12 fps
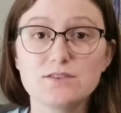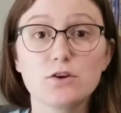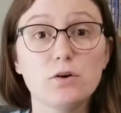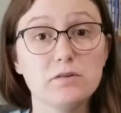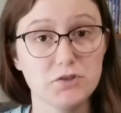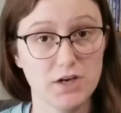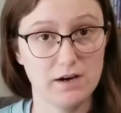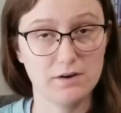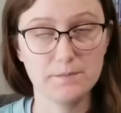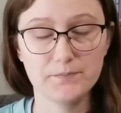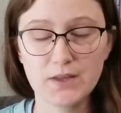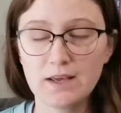a crocheter,
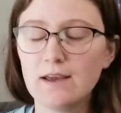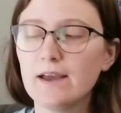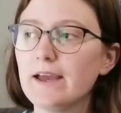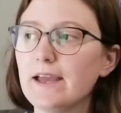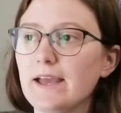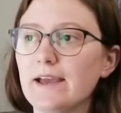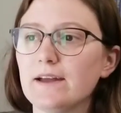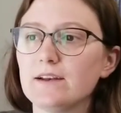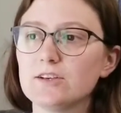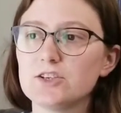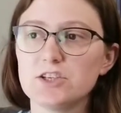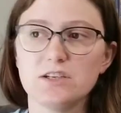
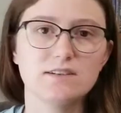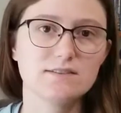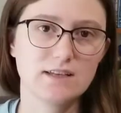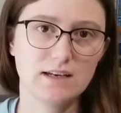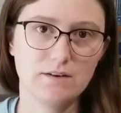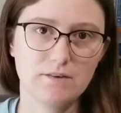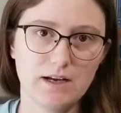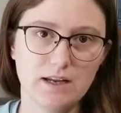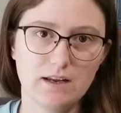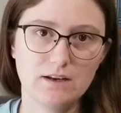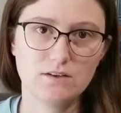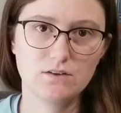and she is getting
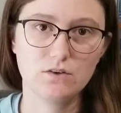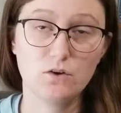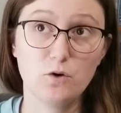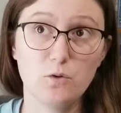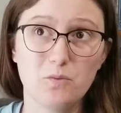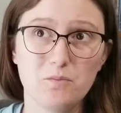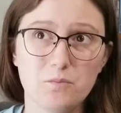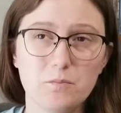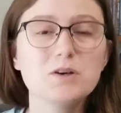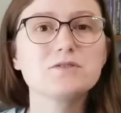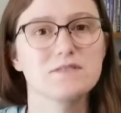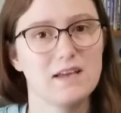ready to
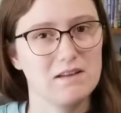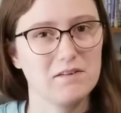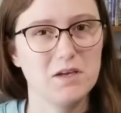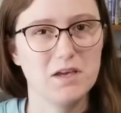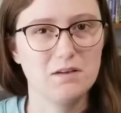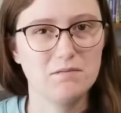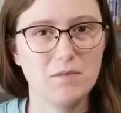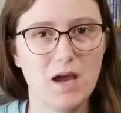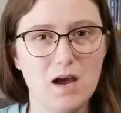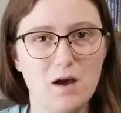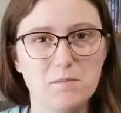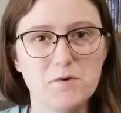most likely
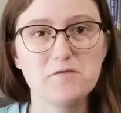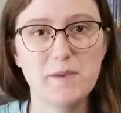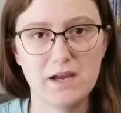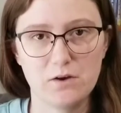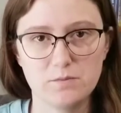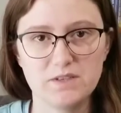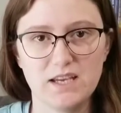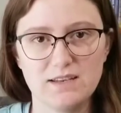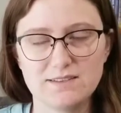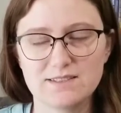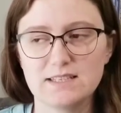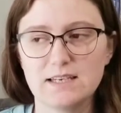move back home to
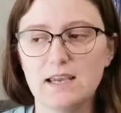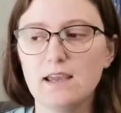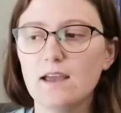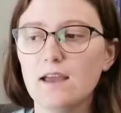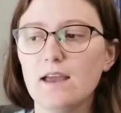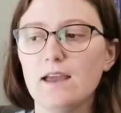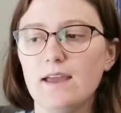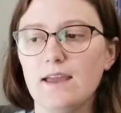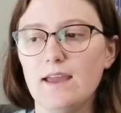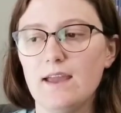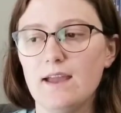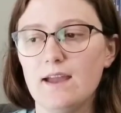Kansas City.
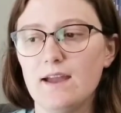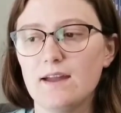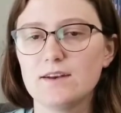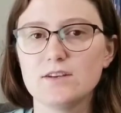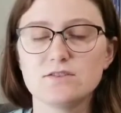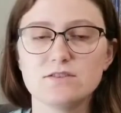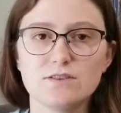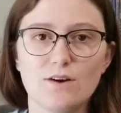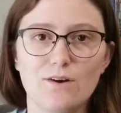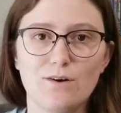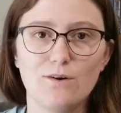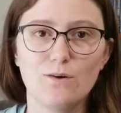And
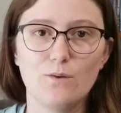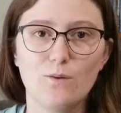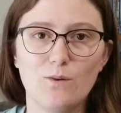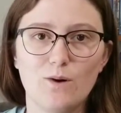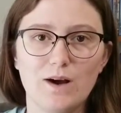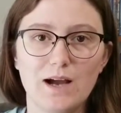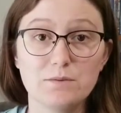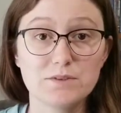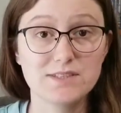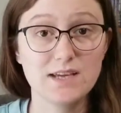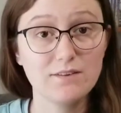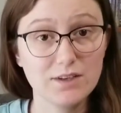so I was
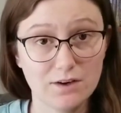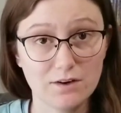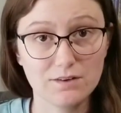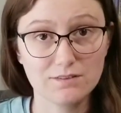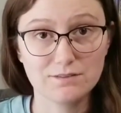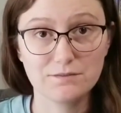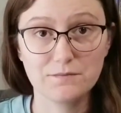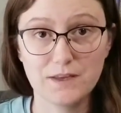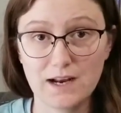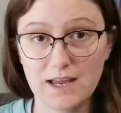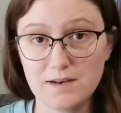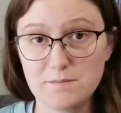telling her that
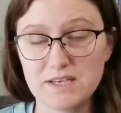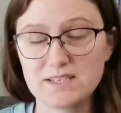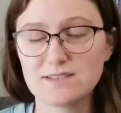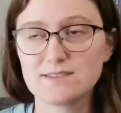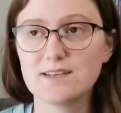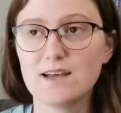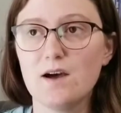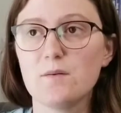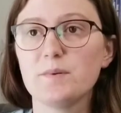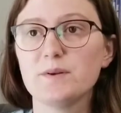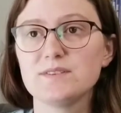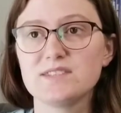I had messed this up
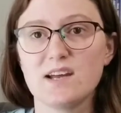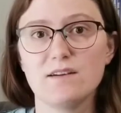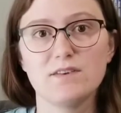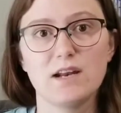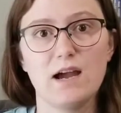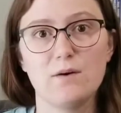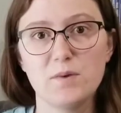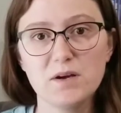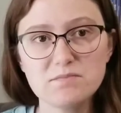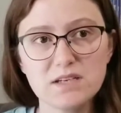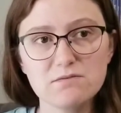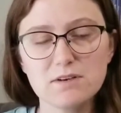and stuff, and how
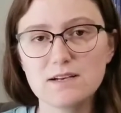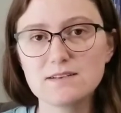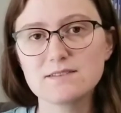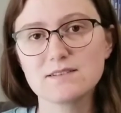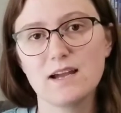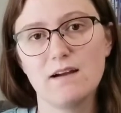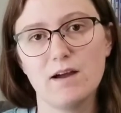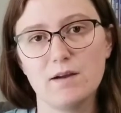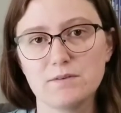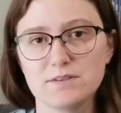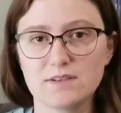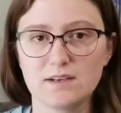bummed I was, and how I
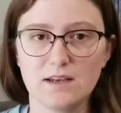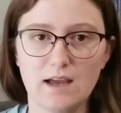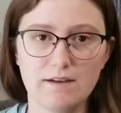was gonna